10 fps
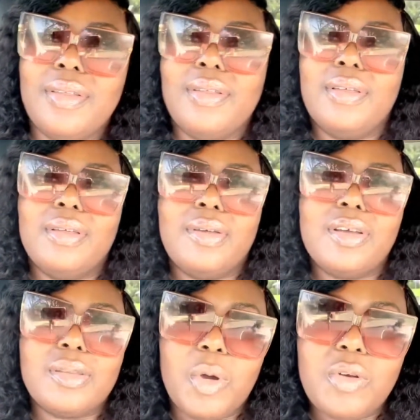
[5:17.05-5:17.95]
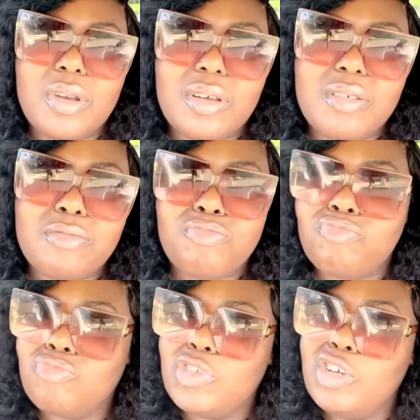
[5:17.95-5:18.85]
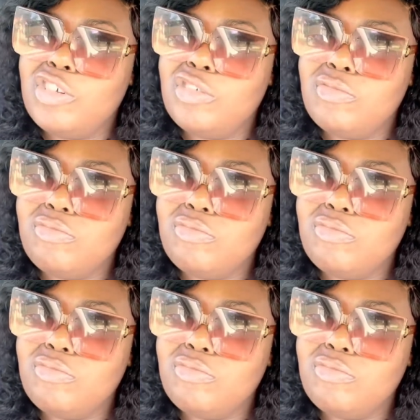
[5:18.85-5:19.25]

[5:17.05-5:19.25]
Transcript: Right. Cause I'm older than her. Dude.